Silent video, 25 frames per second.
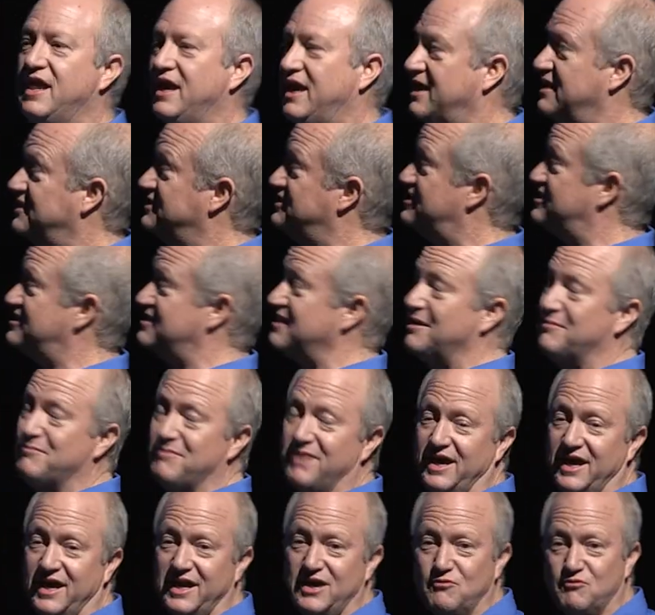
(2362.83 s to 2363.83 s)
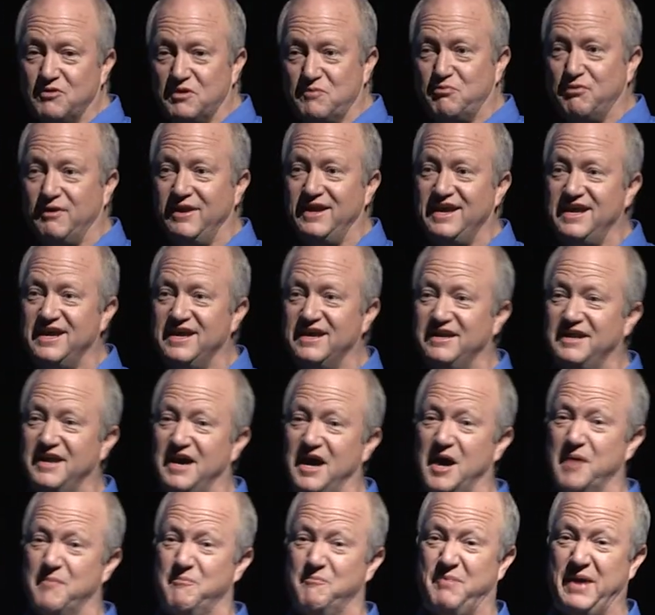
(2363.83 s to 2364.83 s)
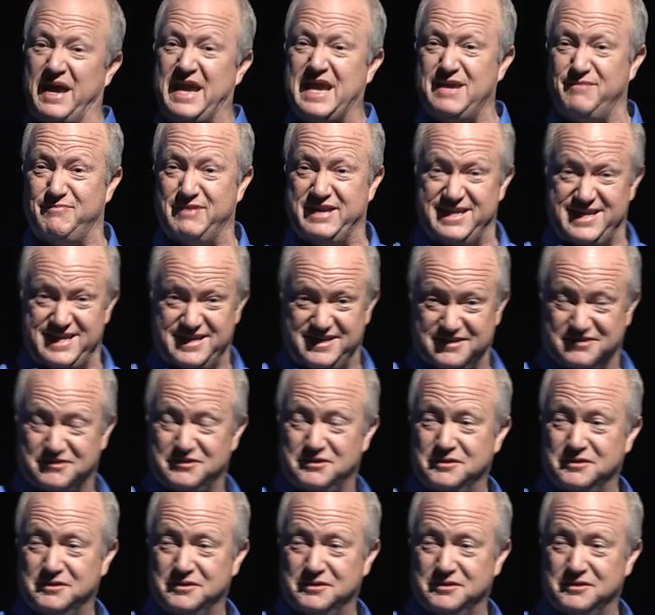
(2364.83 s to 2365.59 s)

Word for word: and somebody would bring in a baby.